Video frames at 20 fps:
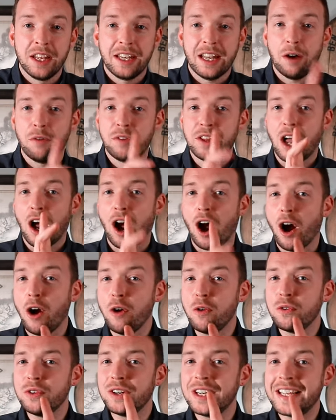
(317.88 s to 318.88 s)
Now, the
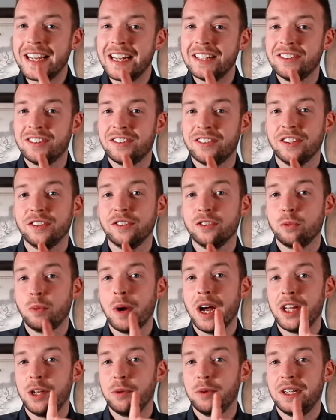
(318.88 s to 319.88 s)
only instance
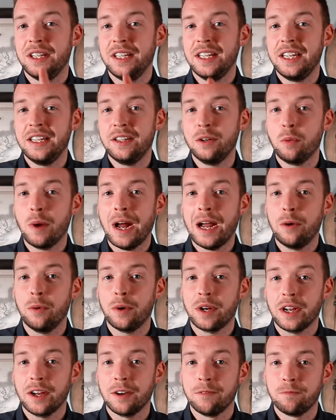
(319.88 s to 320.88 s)
where you would need a
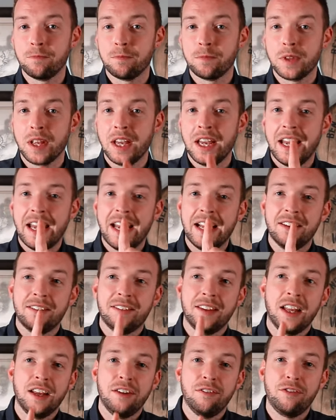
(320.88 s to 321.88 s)
WOWGR
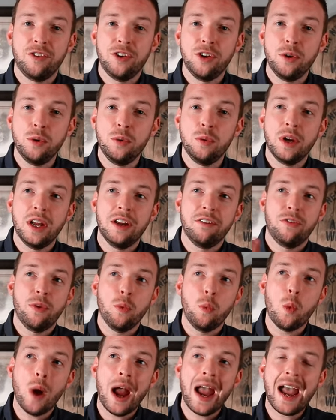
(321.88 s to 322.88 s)
is if
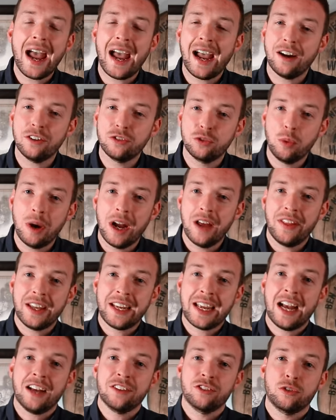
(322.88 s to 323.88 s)
the warehouse where the
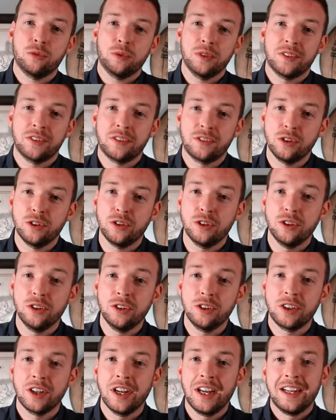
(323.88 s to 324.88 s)
cask was
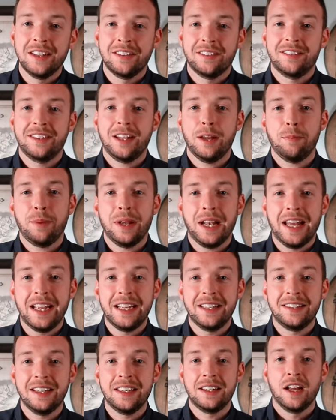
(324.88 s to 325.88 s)
stored
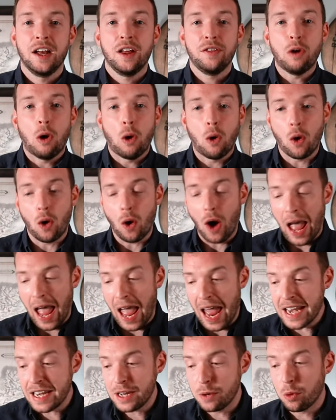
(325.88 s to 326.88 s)
stipulated that
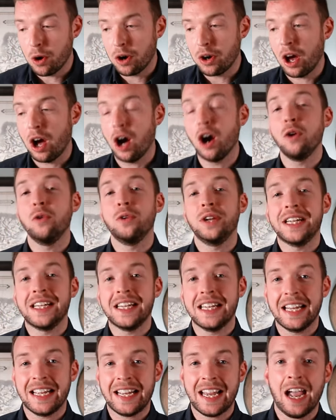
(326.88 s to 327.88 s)
anyone holding
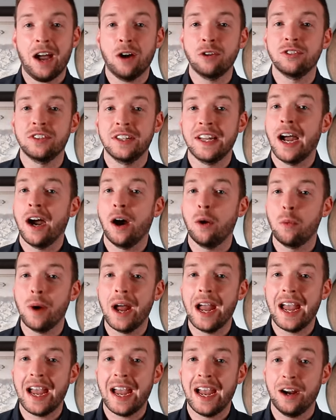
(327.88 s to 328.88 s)
an account in our
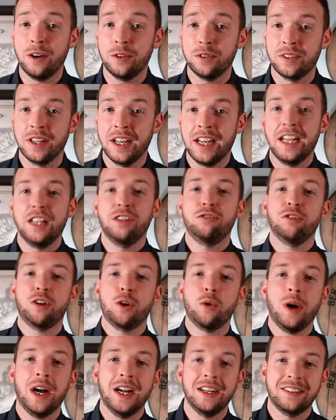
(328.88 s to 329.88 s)
warehouse is
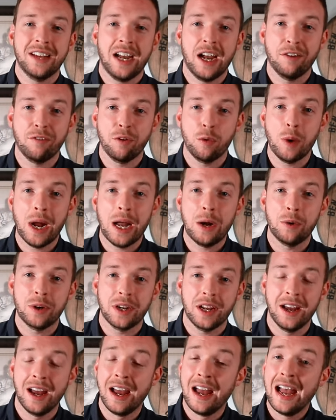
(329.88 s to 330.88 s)
required to have a
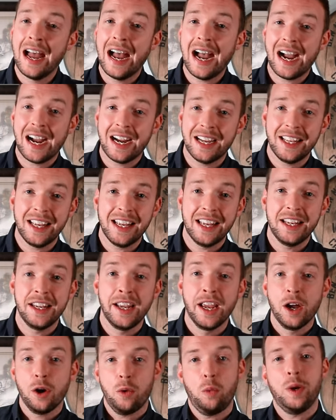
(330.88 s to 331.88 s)
WOWGR,
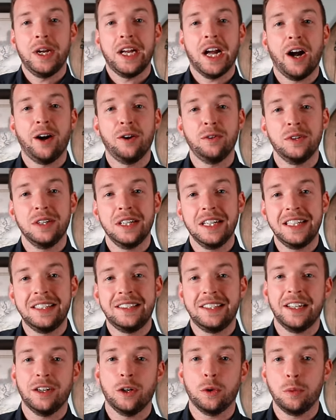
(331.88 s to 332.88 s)
i.e. we only
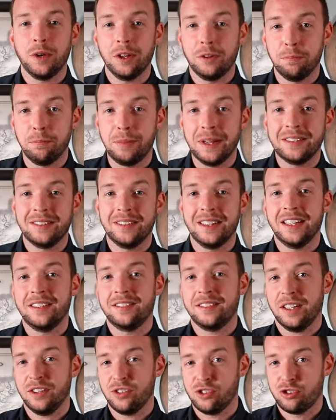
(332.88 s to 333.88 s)
deal with
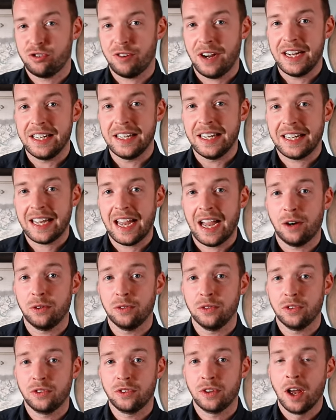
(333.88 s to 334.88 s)
business and trade
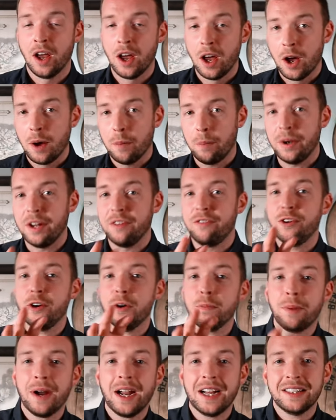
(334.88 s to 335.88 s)
accounts. But if
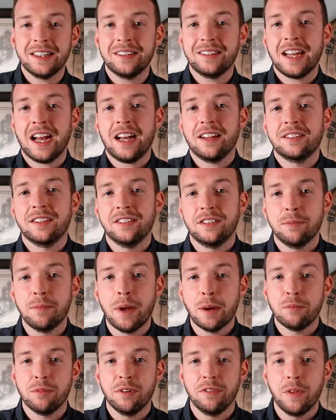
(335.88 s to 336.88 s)
you're buying this cask as a
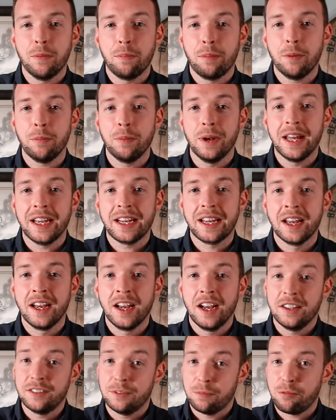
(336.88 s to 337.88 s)
member of the public,
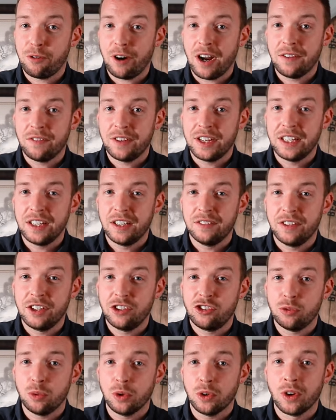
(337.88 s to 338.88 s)
as a private
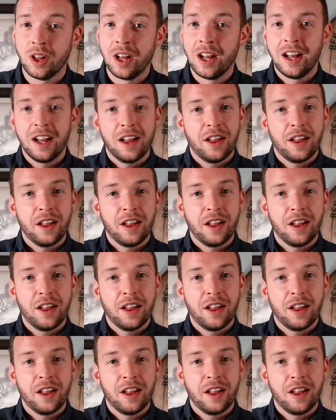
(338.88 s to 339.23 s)
individual,